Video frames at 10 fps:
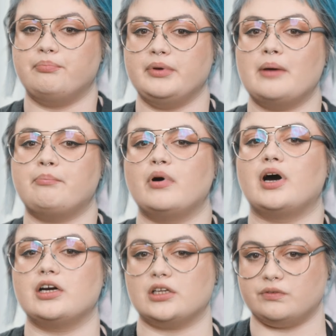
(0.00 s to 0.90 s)
be a
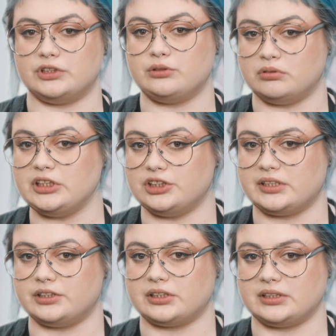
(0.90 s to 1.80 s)
part of this
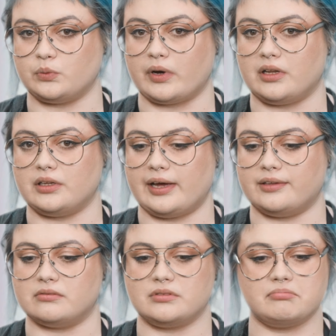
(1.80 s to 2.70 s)
research as well
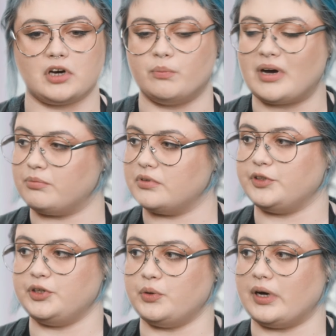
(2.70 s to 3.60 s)
and come up with
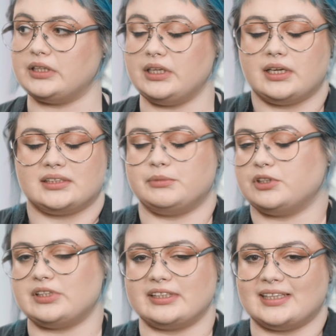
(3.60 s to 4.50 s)
the new ideas,
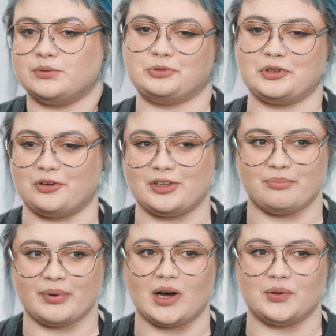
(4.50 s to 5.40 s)
because like that's what we're all
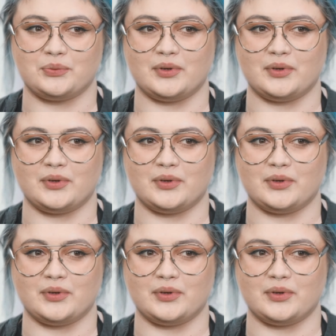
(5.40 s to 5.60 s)
about.